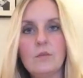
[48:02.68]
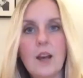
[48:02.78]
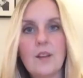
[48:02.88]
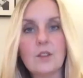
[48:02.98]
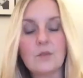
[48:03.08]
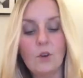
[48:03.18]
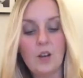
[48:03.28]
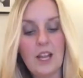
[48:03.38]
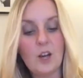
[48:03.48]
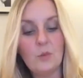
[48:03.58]
having a
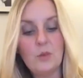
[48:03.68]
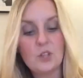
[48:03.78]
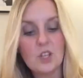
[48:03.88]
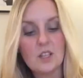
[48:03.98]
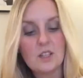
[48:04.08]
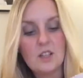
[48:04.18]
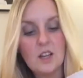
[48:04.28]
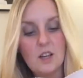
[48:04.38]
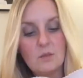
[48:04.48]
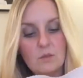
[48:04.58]
falling out, but just, you
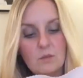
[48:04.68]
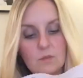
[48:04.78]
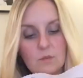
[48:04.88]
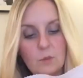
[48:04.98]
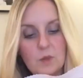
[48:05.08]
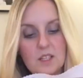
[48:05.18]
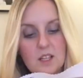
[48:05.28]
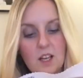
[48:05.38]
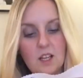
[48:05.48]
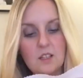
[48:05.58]
know, will be
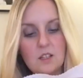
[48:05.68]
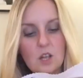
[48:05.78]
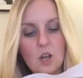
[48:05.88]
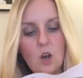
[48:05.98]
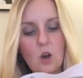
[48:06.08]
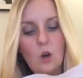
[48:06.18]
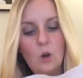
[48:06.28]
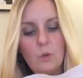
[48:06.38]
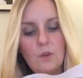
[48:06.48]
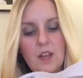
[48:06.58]
silent,
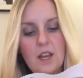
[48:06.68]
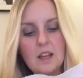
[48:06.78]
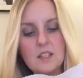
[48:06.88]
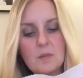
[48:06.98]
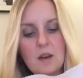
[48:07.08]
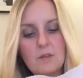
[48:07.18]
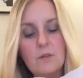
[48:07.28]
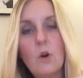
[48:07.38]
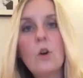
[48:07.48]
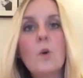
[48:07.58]
or will then ask about
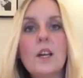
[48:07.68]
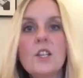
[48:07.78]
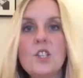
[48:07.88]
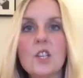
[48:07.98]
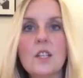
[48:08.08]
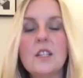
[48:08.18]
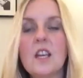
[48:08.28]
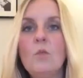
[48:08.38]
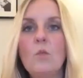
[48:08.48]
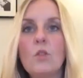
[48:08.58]
four questions
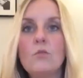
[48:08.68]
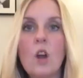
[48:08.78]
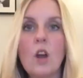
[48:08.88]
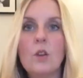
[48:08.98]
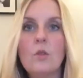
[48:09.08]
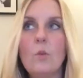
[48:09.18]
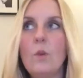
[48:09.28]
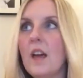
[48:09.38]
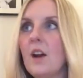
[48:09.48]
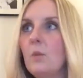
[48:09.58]
in one row
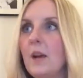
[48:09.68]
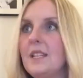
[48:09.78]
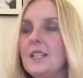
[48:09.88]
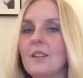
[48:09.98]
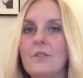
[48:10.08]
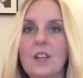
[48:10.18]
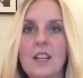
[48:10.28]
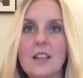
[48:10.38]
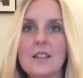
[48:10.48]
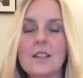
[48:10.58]
without waiting for
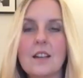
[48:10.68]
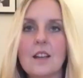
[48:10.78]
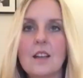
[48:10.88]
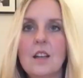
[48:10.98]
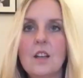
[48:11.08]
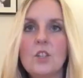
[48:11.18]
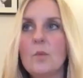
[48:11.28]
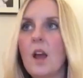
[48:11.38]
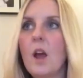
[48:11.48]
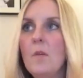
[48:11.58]
any answer. So
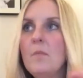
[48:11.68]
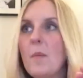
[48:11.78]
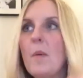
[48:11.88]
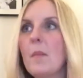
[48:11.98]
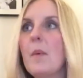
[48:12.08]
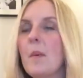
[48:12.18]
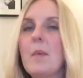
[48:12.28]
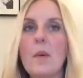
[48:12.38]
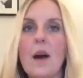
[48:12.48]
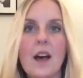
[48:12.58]
it'll be like, blah, blah, blah, blah, blah,
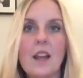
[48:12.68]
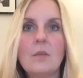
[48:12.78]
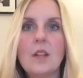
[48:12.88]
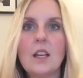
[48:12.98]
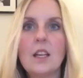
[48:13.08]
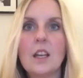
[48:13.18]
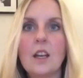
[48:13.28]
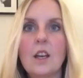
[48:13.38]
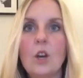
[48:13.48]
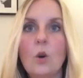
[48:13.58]
blah, blah. And I'm like,
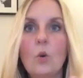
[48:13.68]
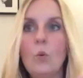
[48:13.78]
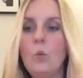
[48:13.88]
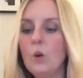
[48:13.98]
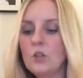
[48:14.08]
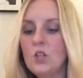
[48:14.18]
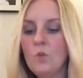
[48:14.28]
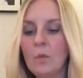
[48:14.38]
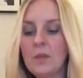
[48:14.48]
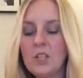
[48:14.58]
what do you
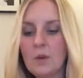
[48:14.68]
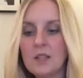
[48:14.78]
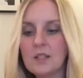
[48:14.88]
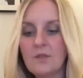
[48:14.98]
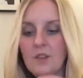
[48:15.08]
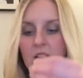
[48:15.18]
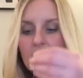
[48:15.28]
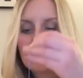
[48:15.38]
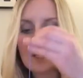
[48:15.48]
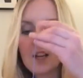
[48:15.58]
want me to answer
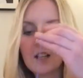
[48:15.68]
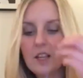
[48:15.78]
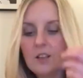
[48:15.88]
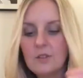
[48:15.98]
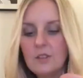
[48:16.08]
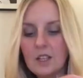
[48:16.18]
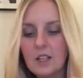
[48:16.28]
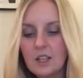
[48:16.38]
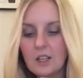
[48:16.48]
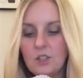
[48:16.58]
first? Like, I don't,
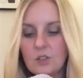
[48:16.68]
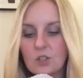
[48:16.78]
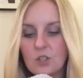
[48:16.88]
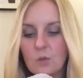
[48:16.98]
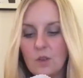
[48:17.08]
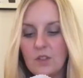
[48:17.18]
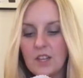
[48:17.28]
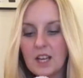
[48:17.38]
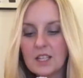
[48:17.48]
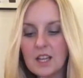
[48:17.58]
can you just do one
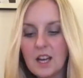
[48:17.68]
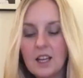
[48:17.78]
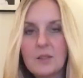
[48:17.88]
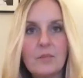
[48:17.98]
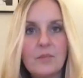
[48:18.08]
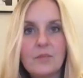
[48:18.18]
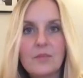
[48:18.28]
thing at a time?